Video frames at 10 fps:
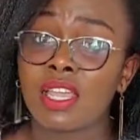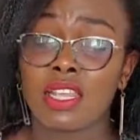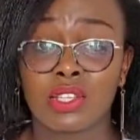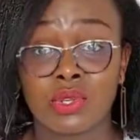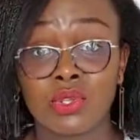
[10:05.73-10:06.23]

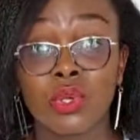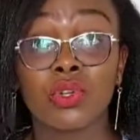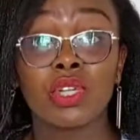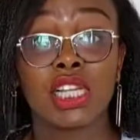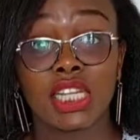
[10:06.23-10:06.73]
There's also
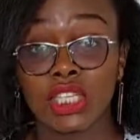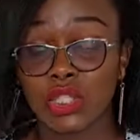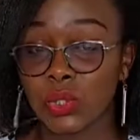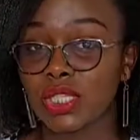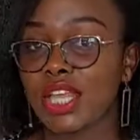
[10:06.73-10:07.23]

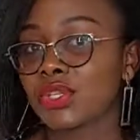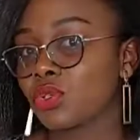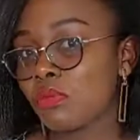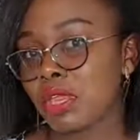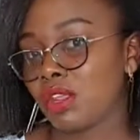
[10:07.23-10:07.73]
religion. There are
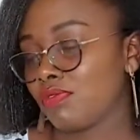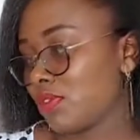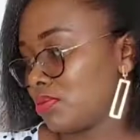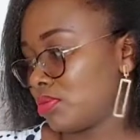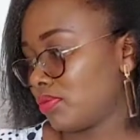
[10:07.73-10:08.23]
so many
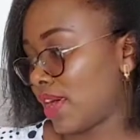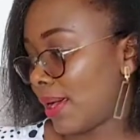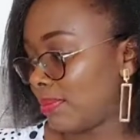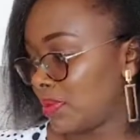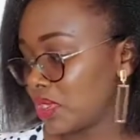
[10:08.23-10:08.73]
forms of
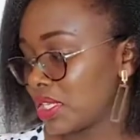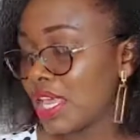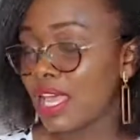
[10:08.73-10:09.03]
abuse,